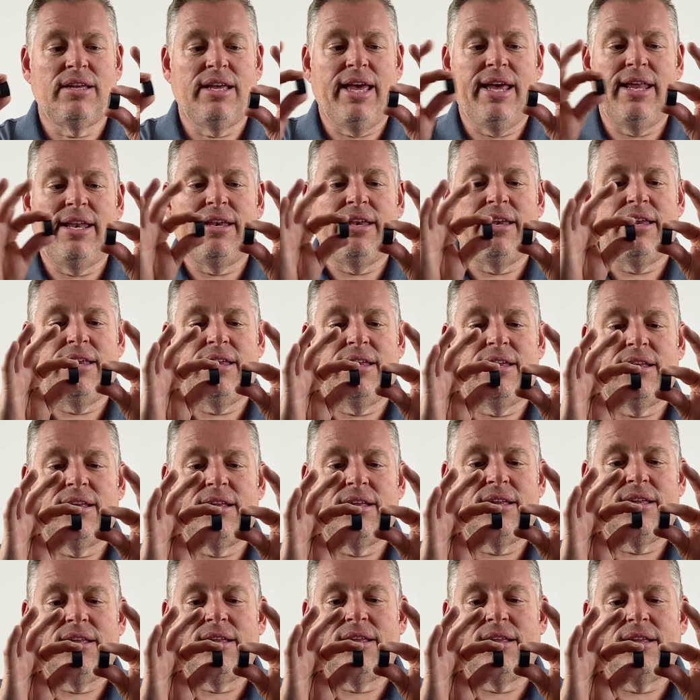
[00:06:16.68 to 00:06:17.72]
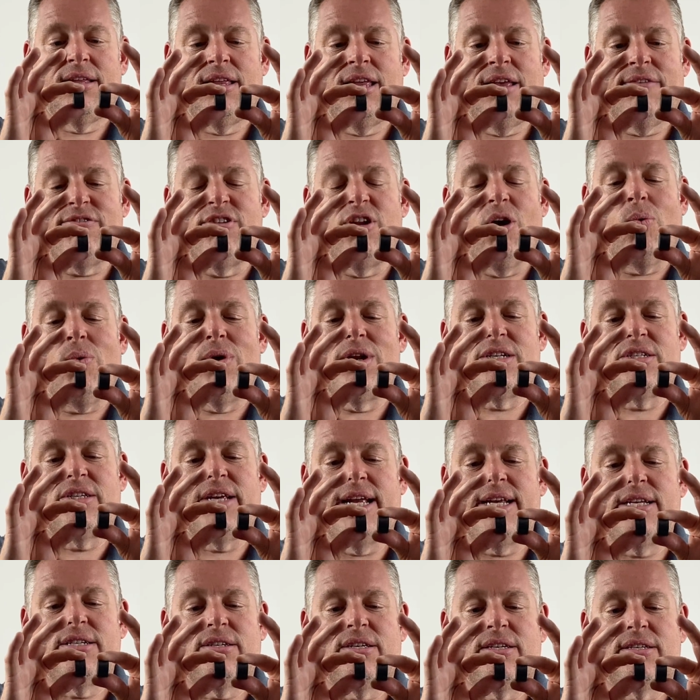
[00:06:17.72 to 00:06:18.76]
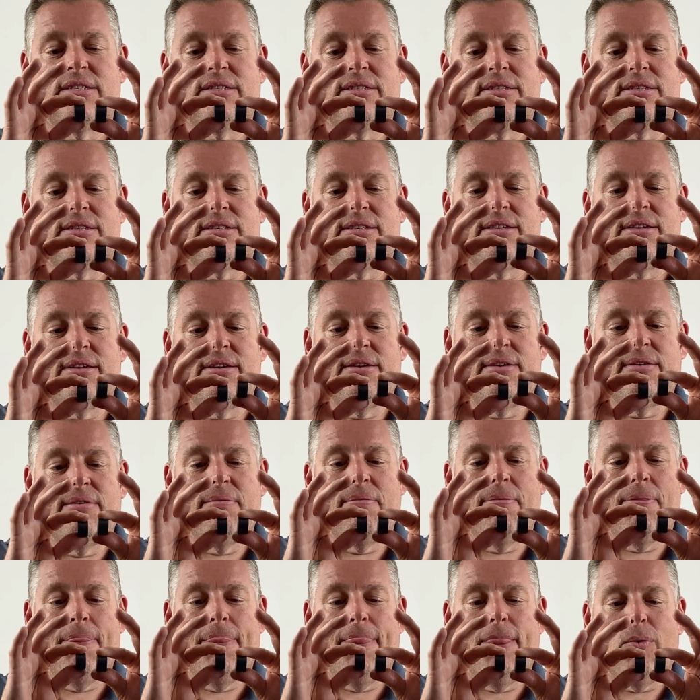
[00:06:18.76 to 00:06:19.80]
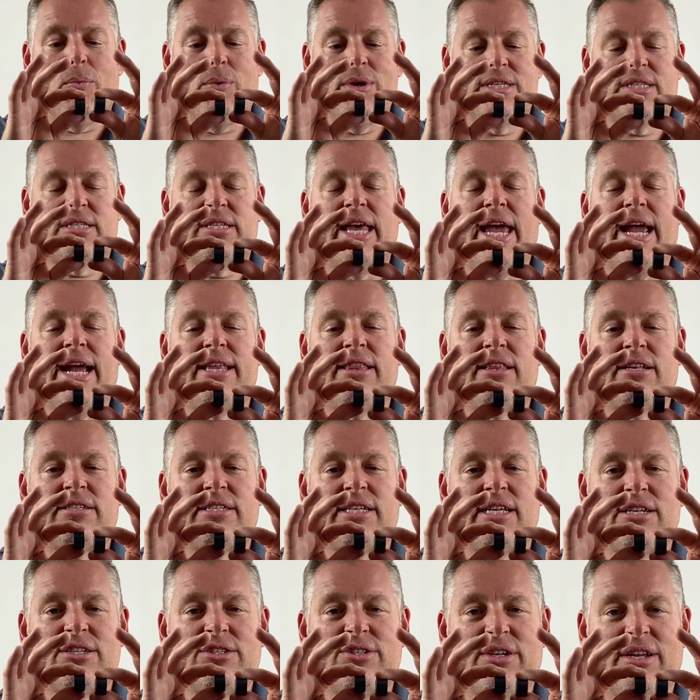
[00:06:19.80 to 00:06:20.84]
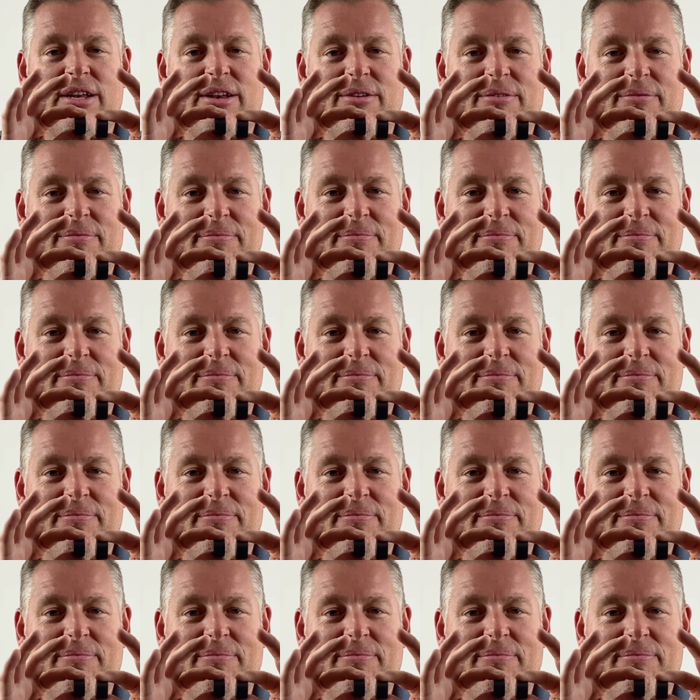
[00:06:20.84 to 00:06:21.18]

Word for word: And if no one changes, we stay in the tension.